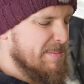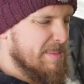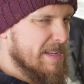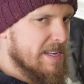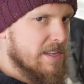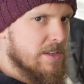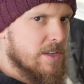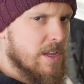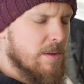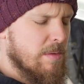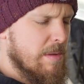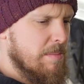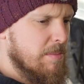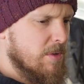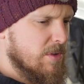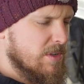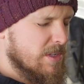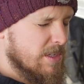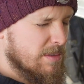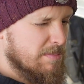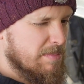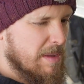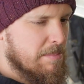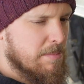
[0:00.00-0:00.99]
been doing much.
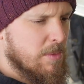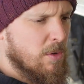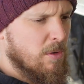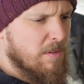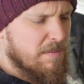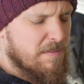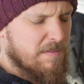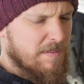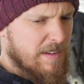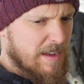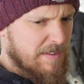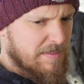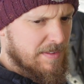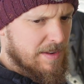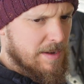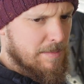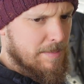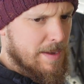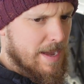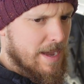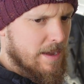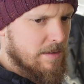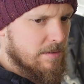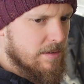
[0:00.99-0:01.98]
It's been more faffing
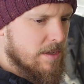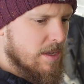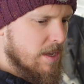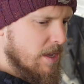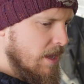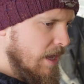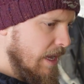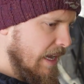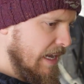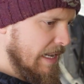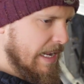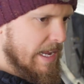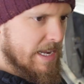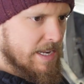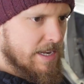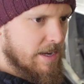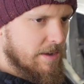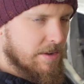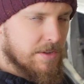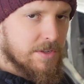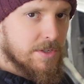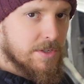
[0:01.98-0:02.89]
about cleaning and